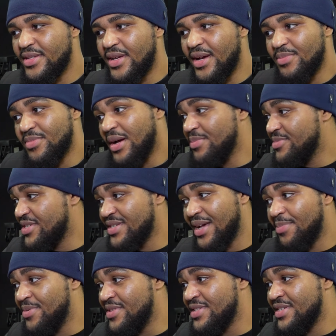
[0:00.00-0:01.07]
I'm, I'm just
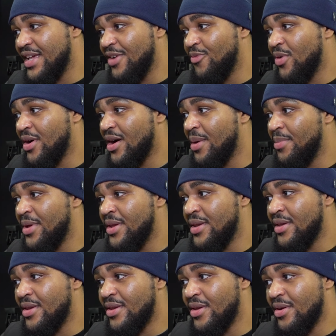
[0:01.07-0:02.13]
happy to see everyone coming
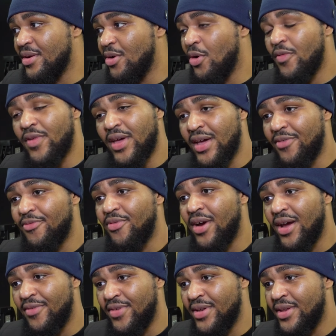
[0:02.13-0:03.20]
over here and
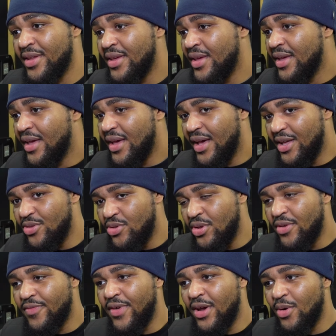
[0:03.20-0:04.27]
thriving and
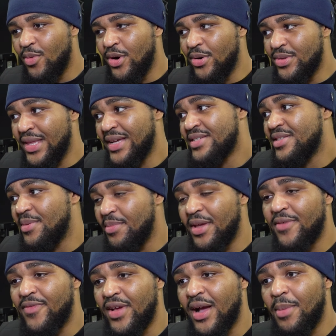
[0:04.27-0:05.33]
doing very well. That's the
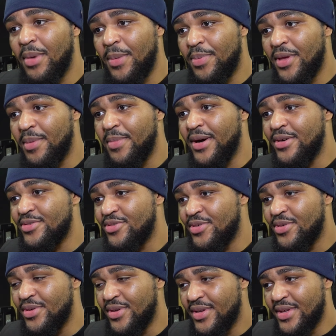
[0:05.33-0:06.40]
main thing I'm happy about. So
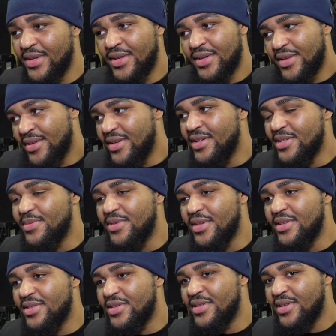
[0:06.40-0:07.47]
it's,
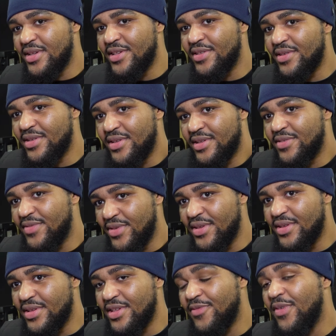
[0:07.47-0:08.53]
it's, it's, it's,
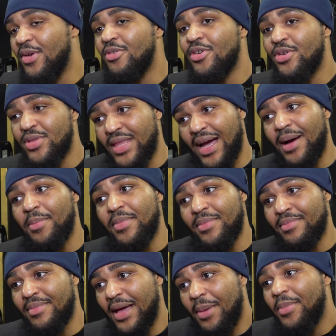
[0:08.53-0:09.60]
it's very good that I'm,
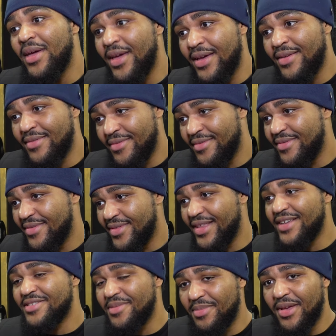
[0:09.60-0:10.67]
I'm here.
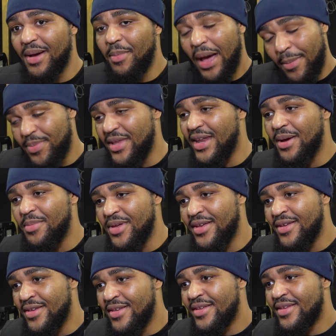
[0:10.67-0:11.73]
That's the main, I'm happy that I'm here.